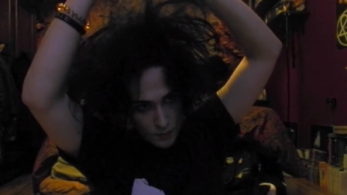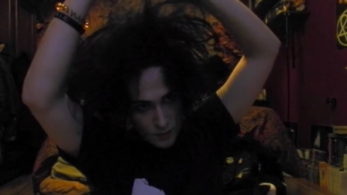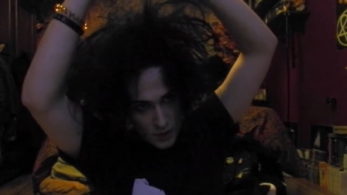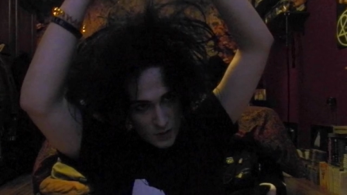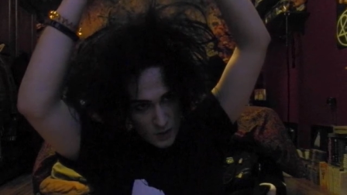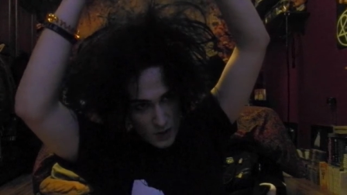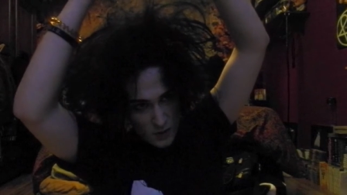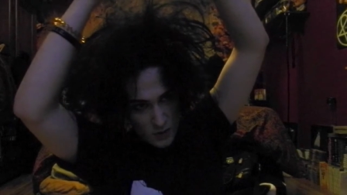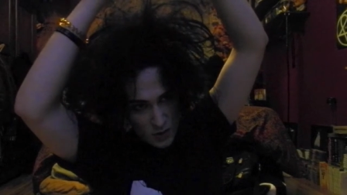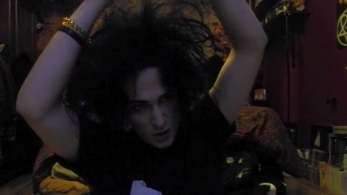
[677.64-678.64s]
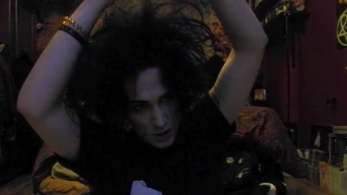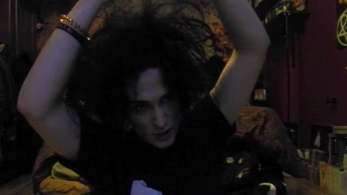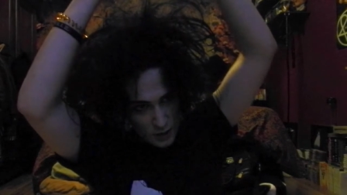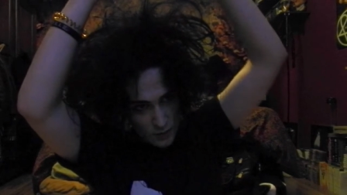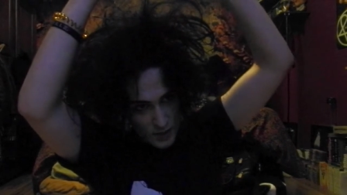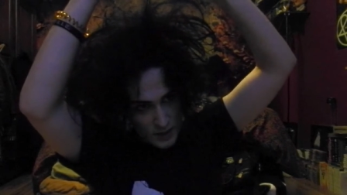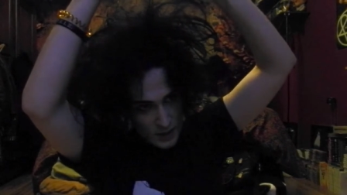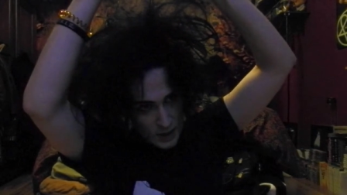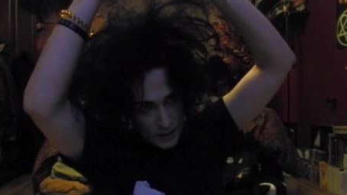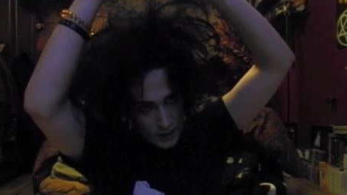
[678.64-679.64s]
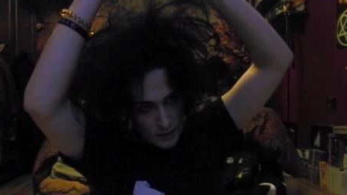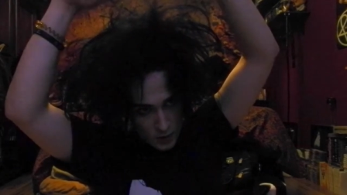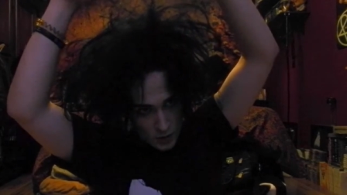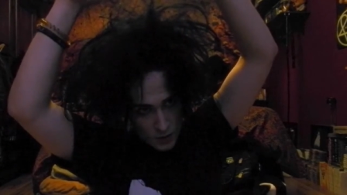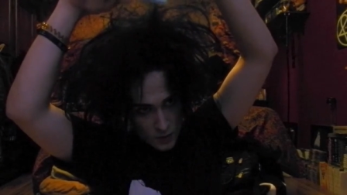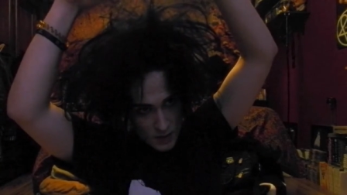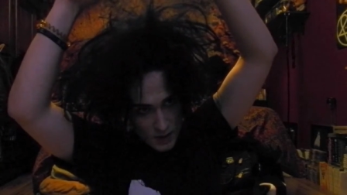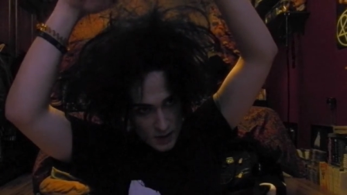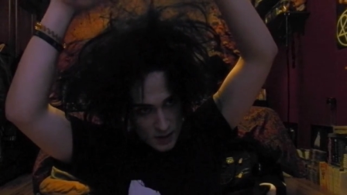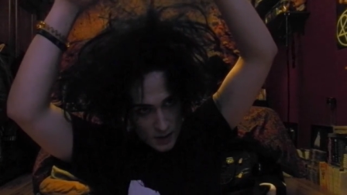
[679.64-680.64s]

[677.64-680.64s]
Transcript: First of all I do is just cheat a little bit, just twist it,